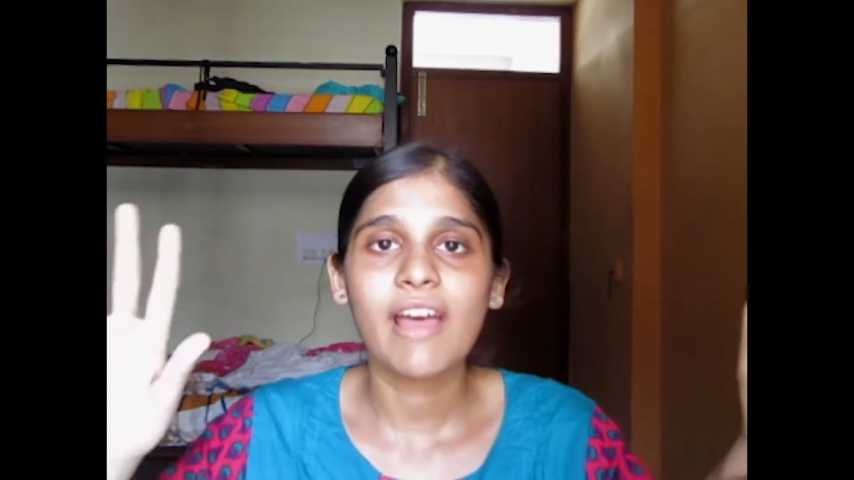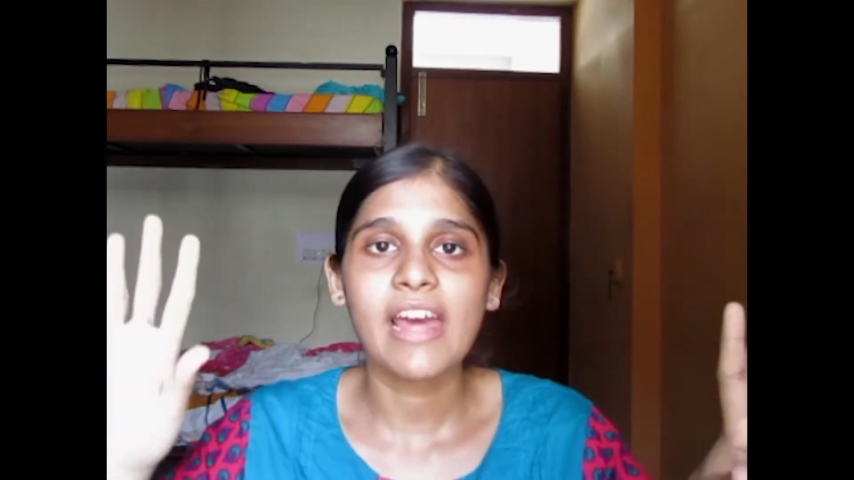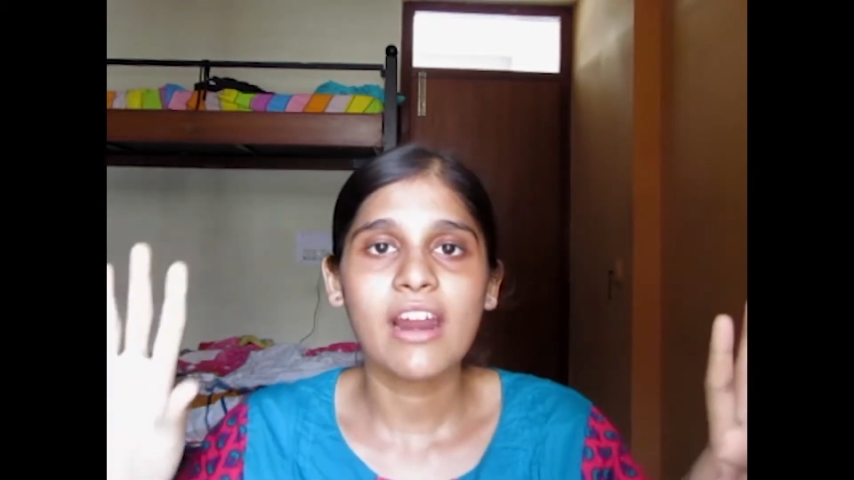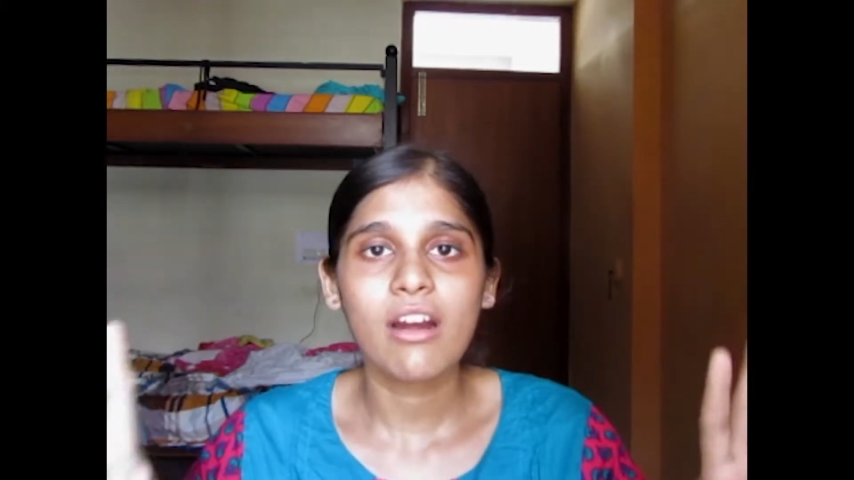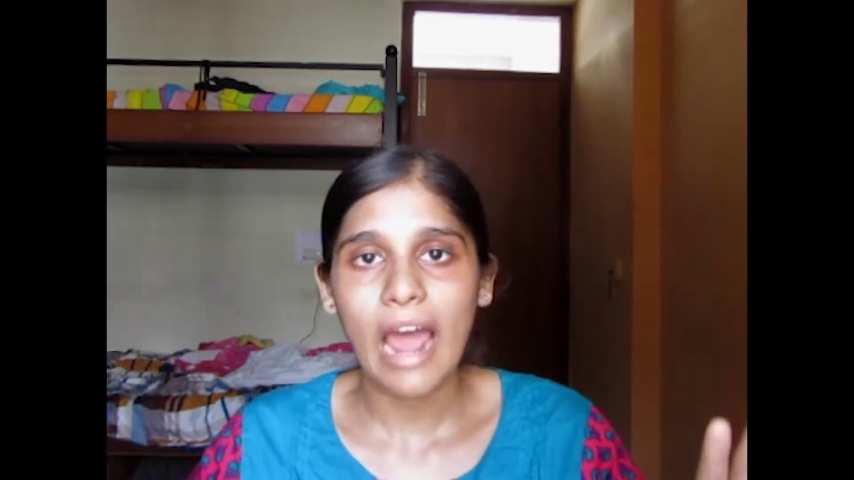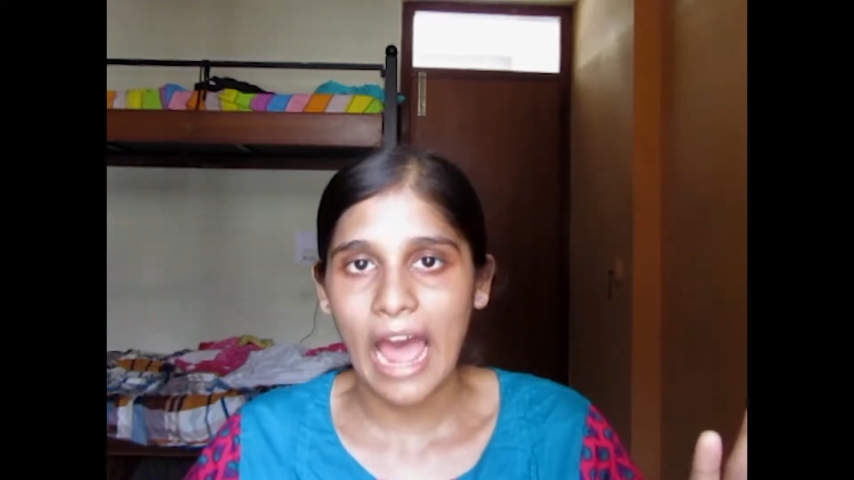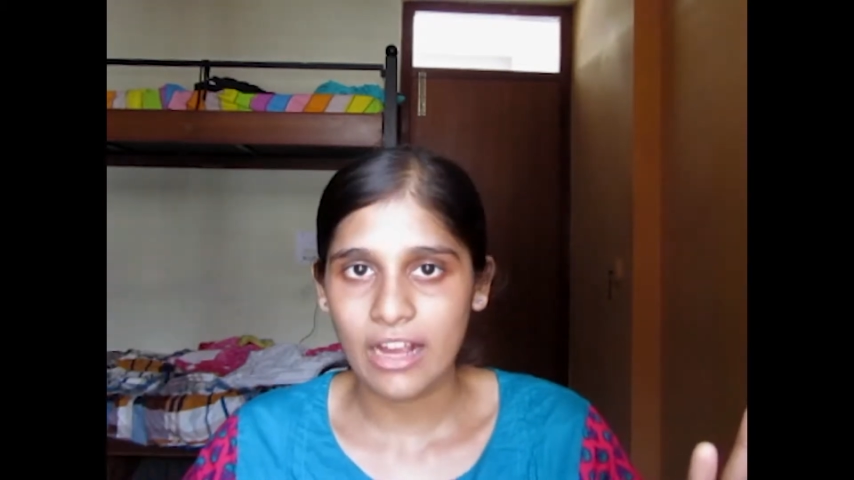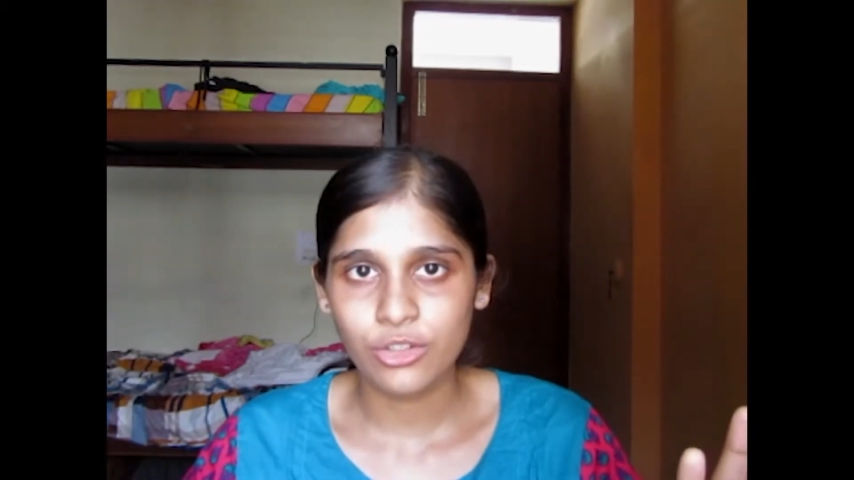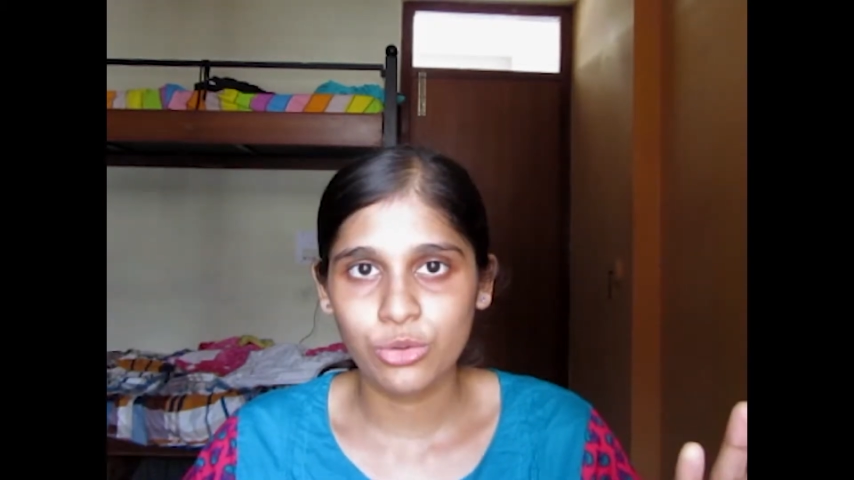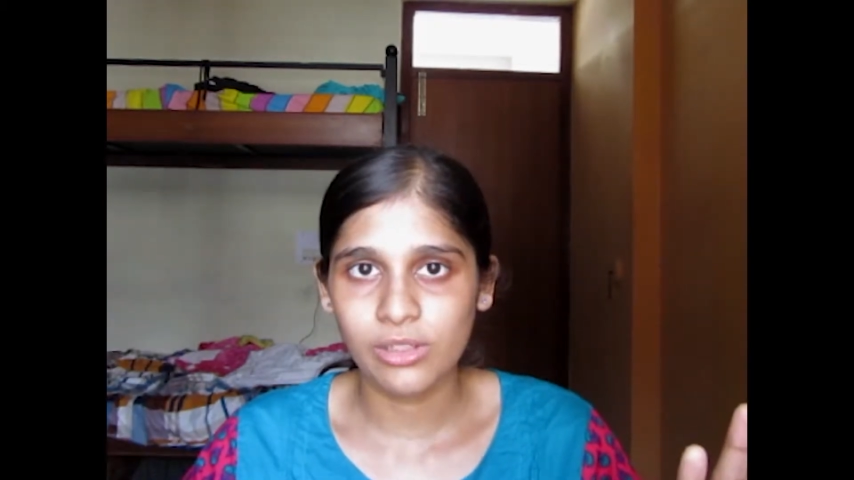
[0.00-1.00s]
and our
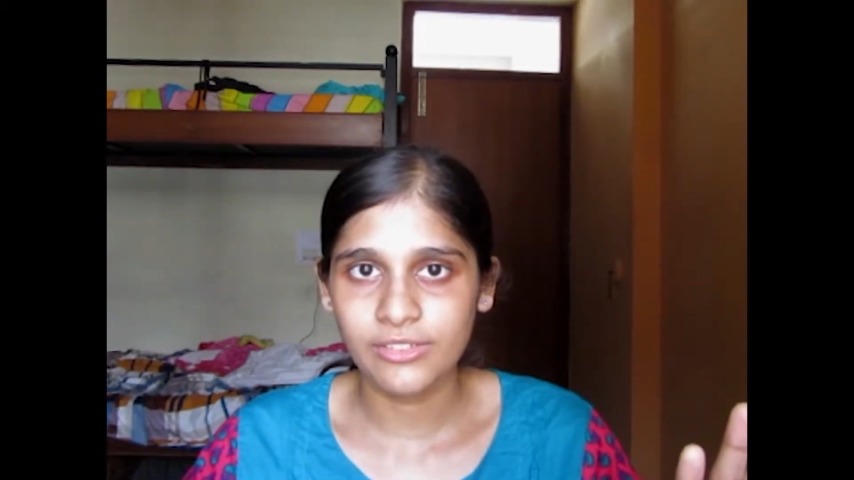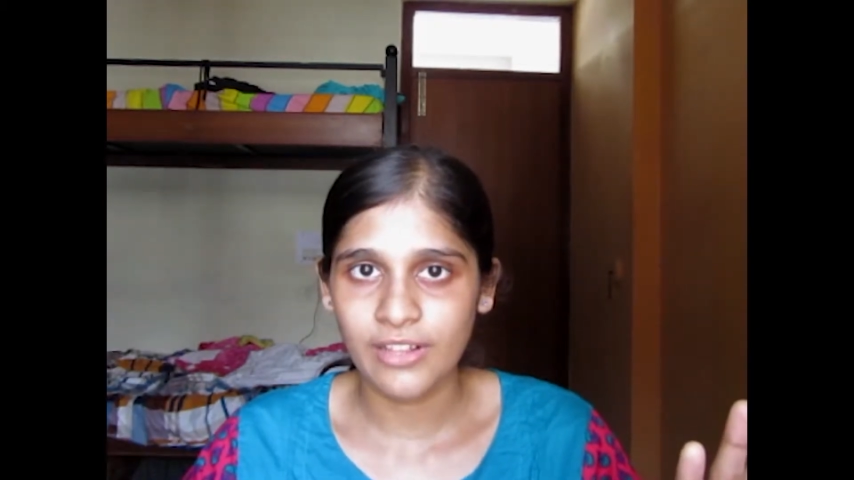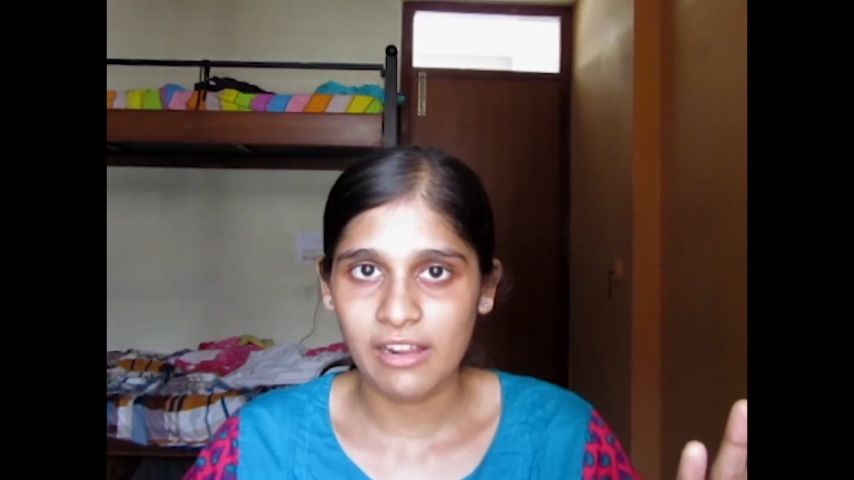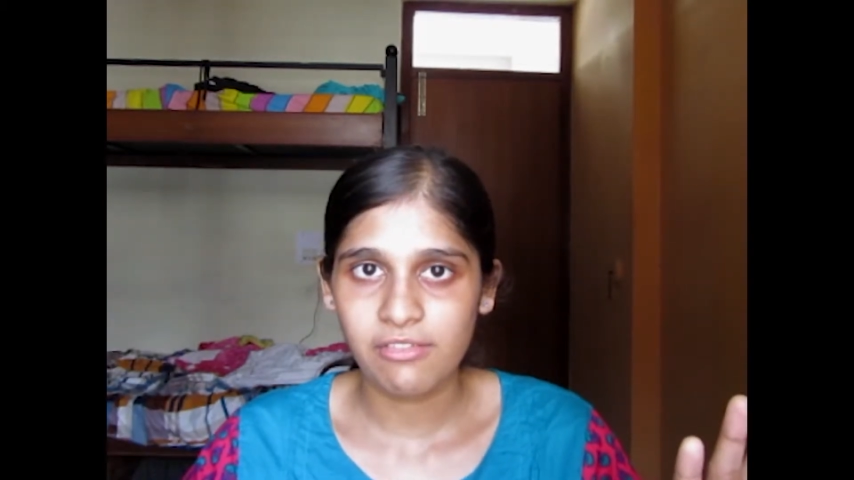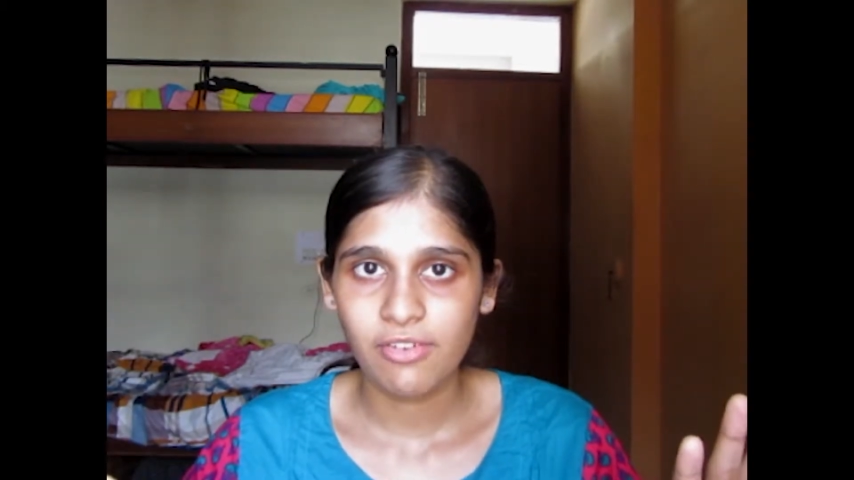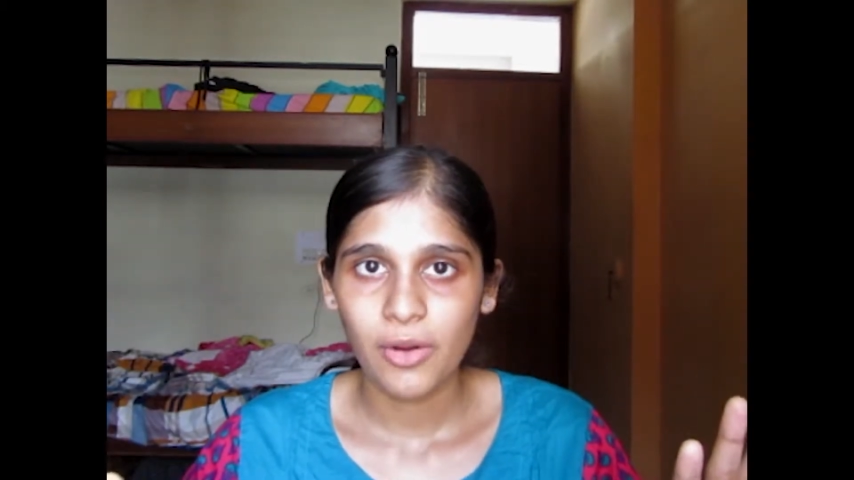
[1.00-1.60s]
actual self.